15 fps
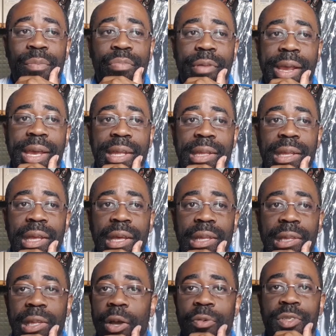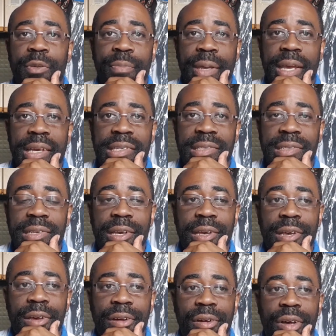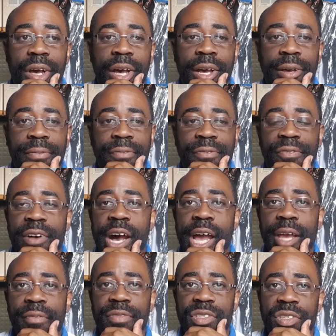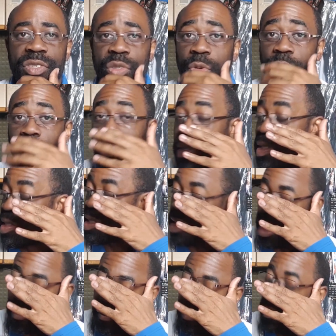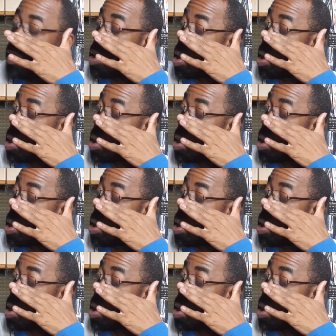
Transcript: bringing loads of PS5s to tournaments and stuff.